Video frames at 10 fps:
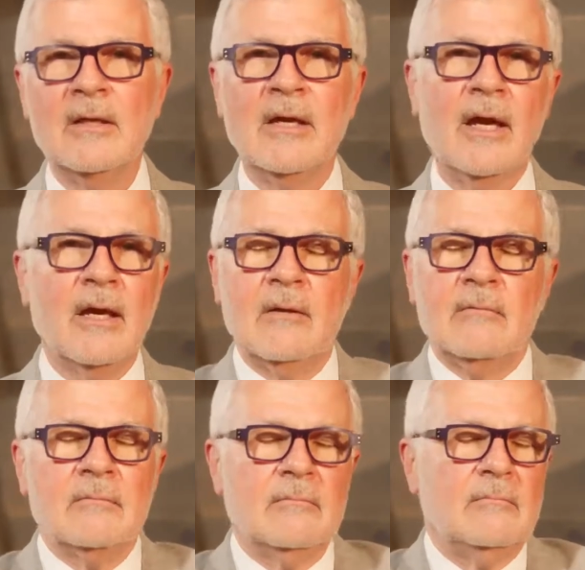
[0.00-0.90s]

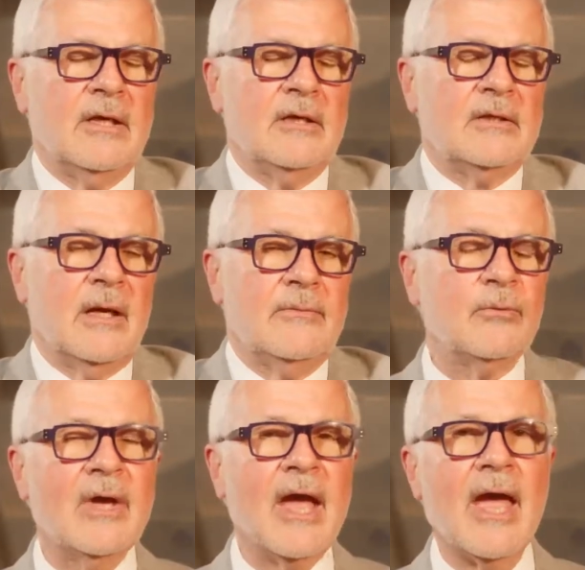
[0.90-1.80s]
And many
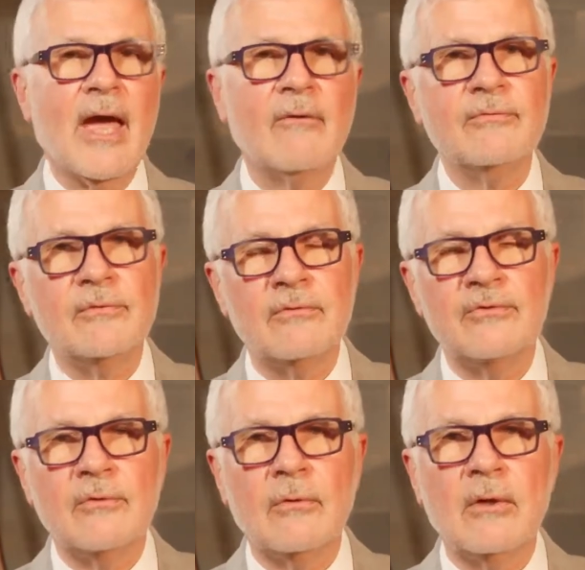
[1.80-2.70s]
times we have to
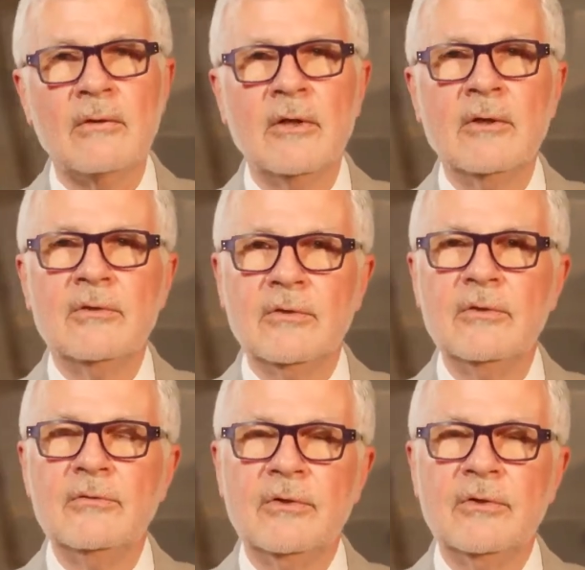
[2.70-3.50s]
resort to